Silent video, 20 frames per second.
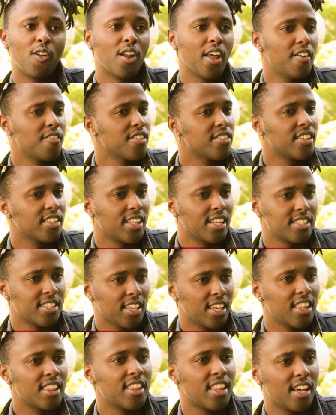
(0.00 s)
everything that's
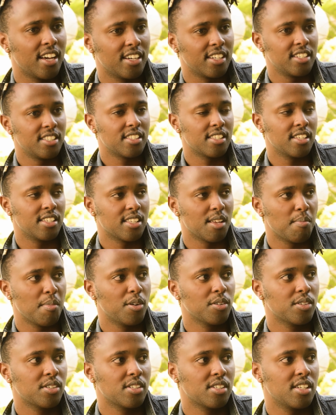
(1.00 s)
in there is
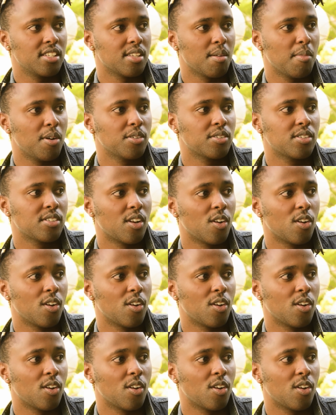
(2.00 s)
about